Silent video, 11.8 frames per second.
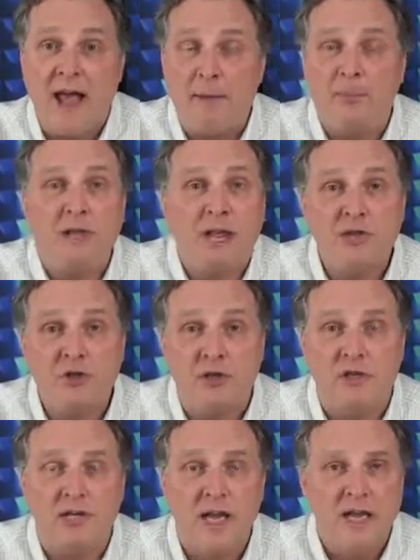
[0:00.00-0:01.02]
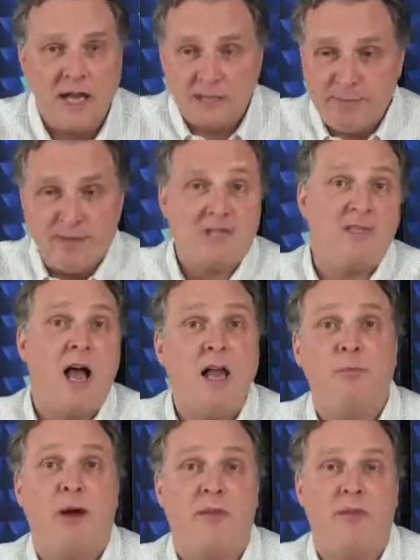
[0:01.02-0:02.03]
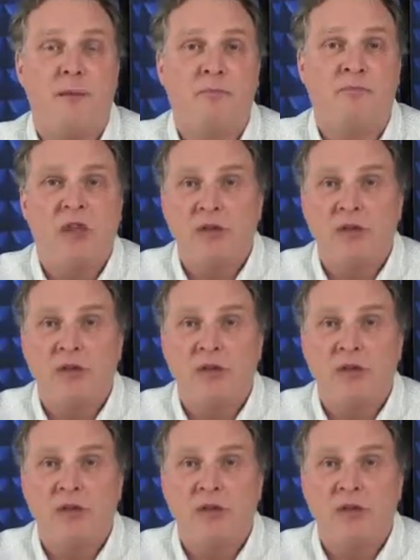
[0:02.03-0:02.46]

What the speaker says: applications. It's been designed by them.